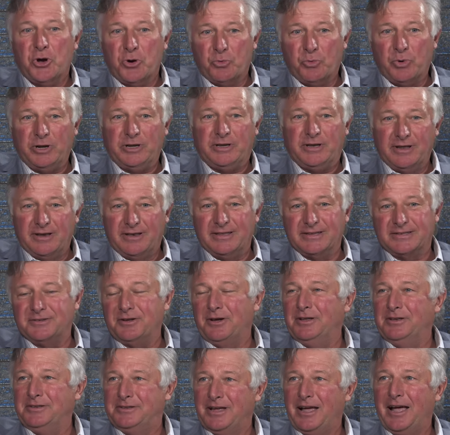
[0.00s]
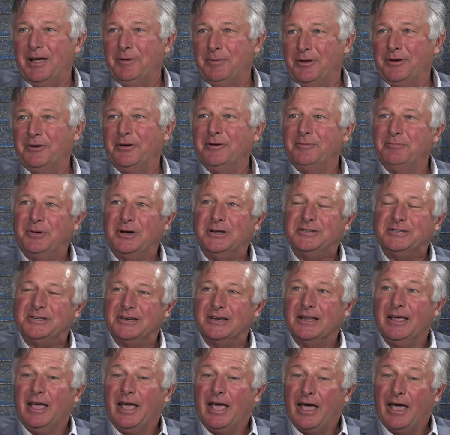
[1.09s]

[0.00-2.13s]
we did this on time and on budget.